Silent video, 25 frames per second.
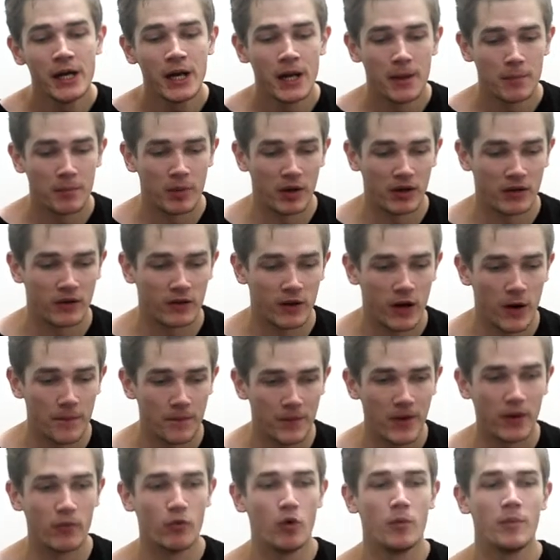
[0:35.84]
But
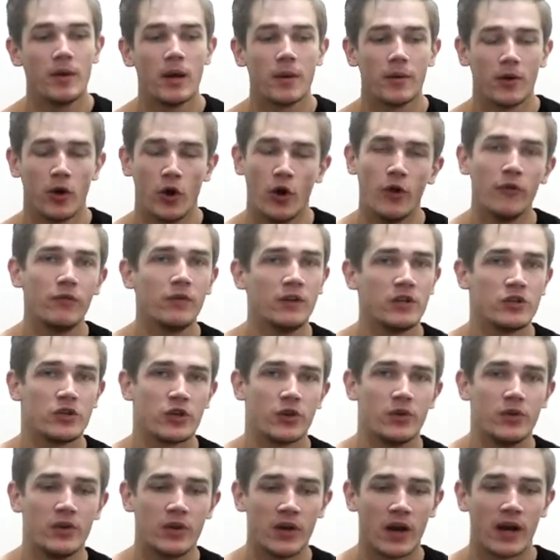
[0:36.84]
I will be able to hopefully show
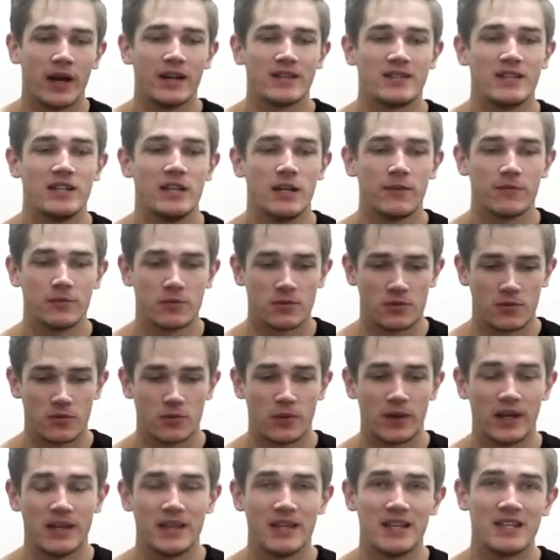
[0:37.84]
you guys the difference
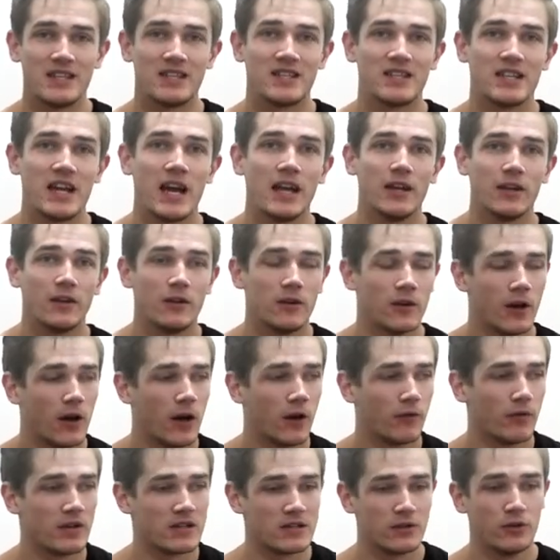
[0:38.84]
between the standard
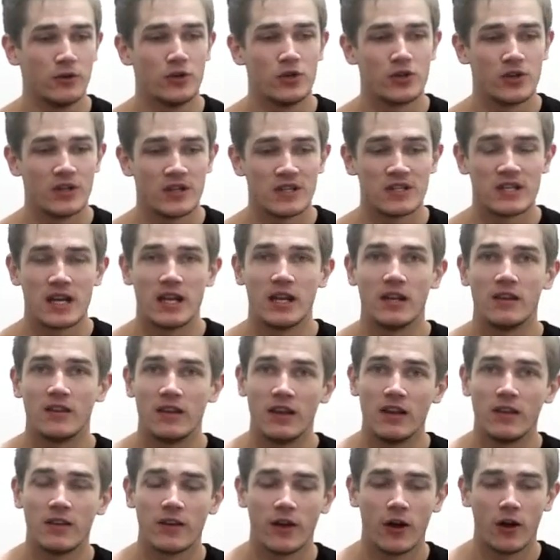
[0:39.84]
resolution, standard
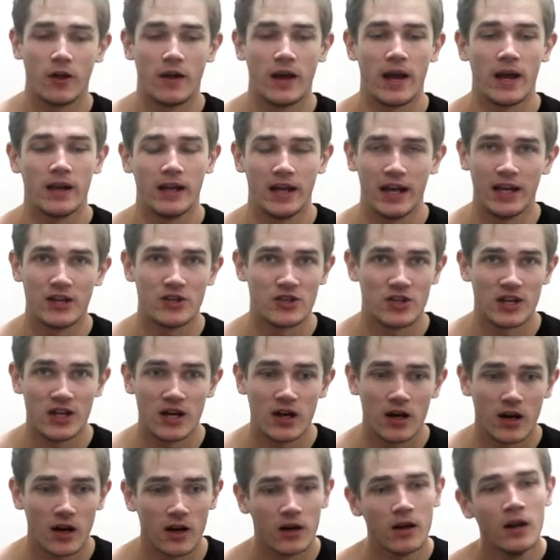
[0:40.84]
detail, and
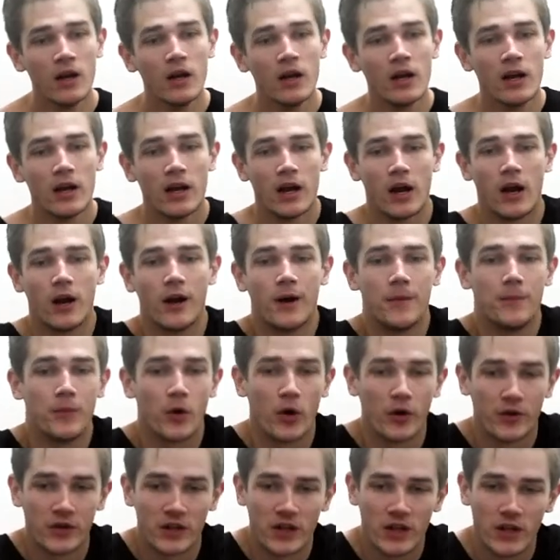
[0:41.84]
HDR
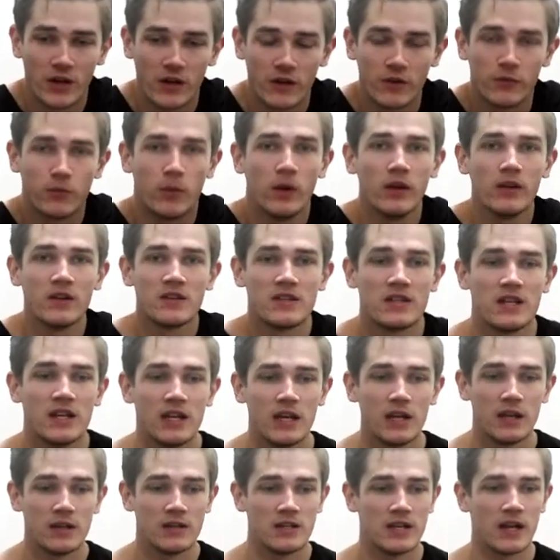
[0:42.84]
on here, as well as
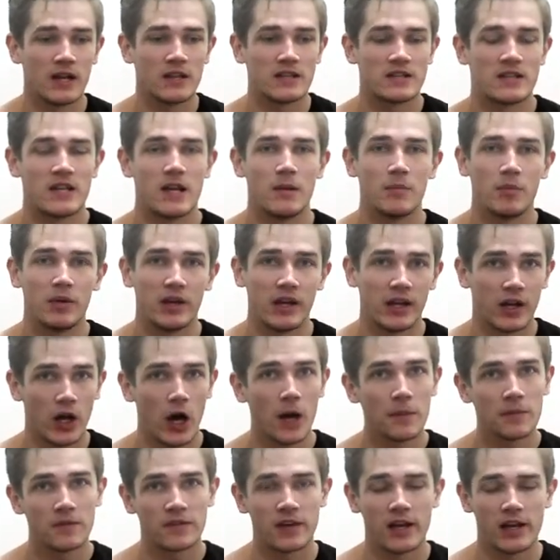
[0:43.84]
the downsampling and
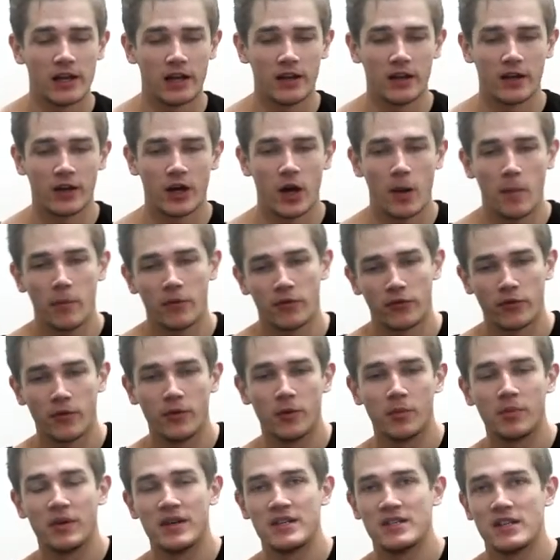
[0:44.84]
upscaling that comes from
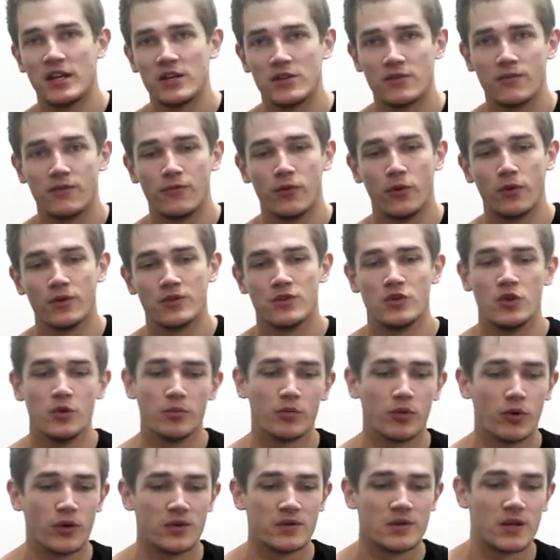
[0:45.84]
the PlayStation 4's new
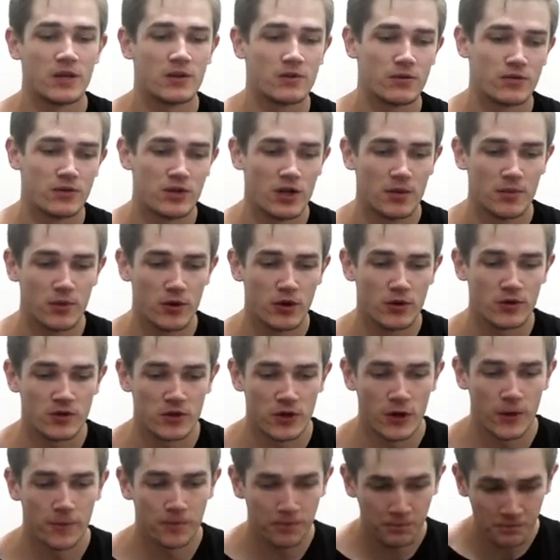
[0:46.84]
processor and GPU.
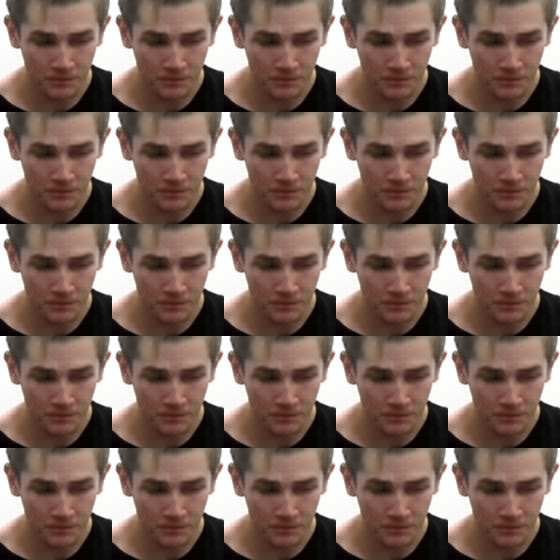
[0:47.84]
So